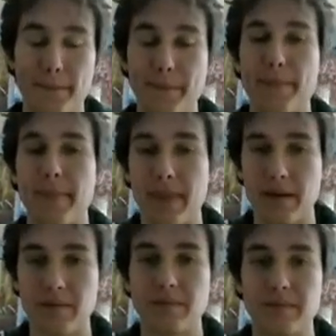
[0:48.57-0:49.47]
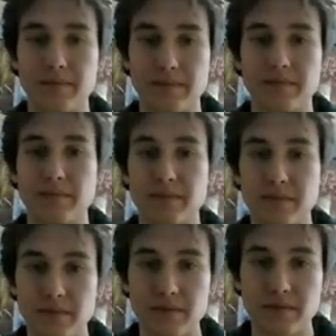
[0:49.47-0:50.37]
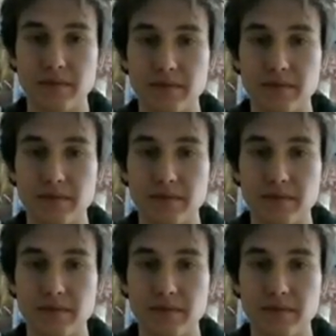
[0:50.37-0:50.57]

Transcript: that a little later. They do